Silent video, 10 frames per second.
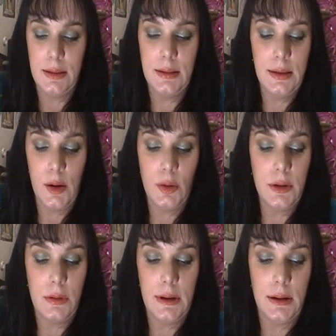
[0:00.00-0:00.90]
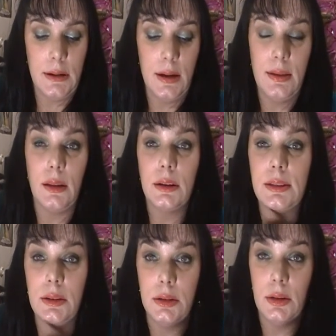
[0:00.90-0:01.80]
This is the only red that
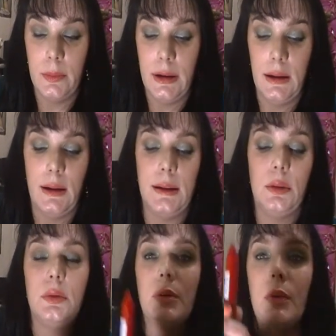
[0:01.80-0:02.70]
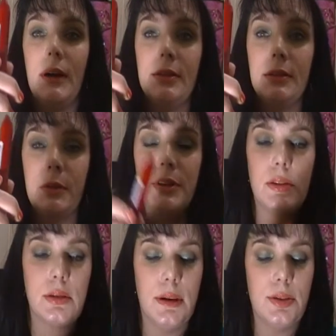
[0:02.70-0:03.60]
looks good on me, and I don't know why. This is what they
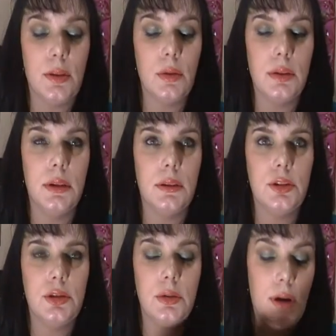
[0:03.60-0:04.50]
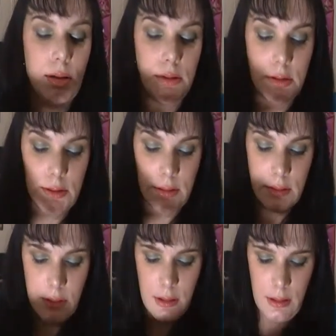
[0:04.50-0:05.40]
look like. They're only $2.